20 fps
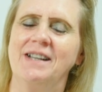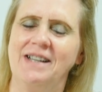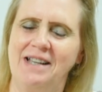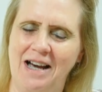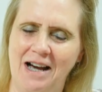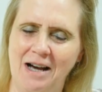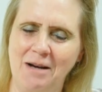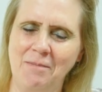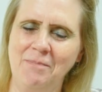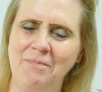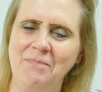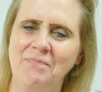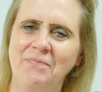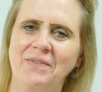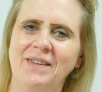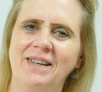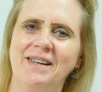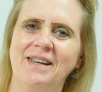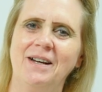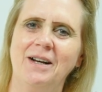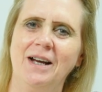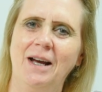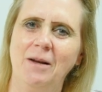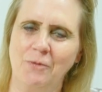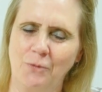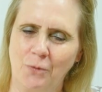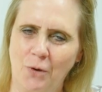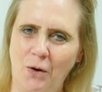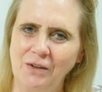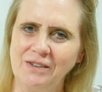Come,
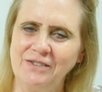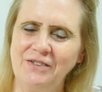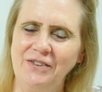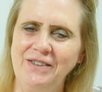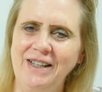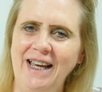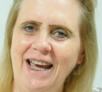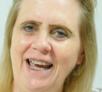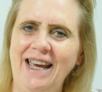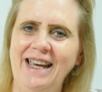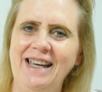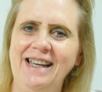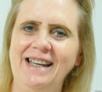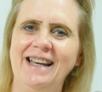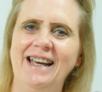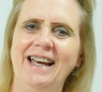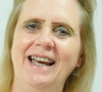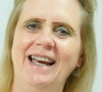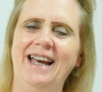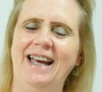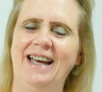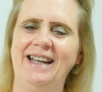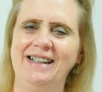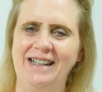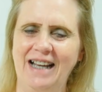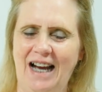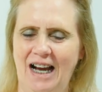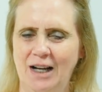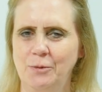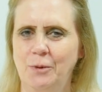enroll today, and
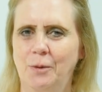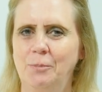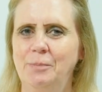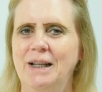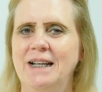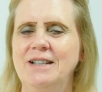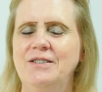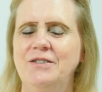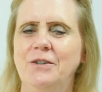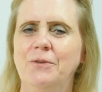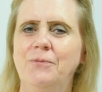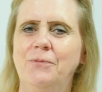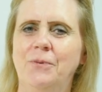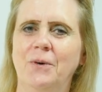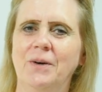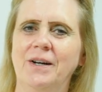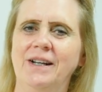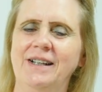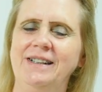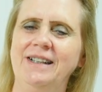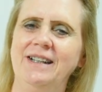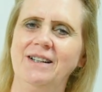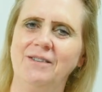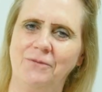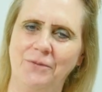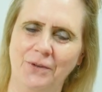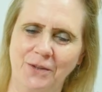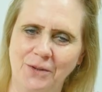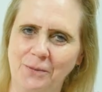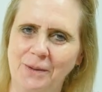God will bless you for it
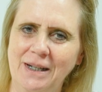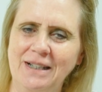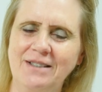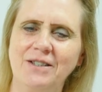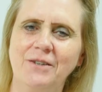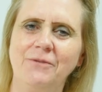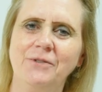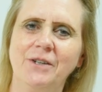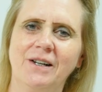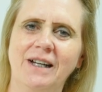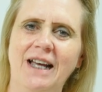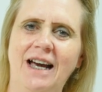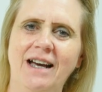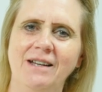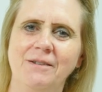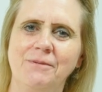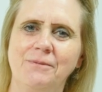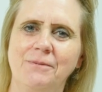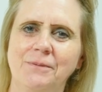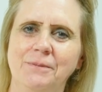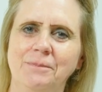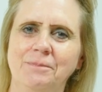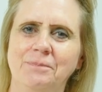for the rest of your life.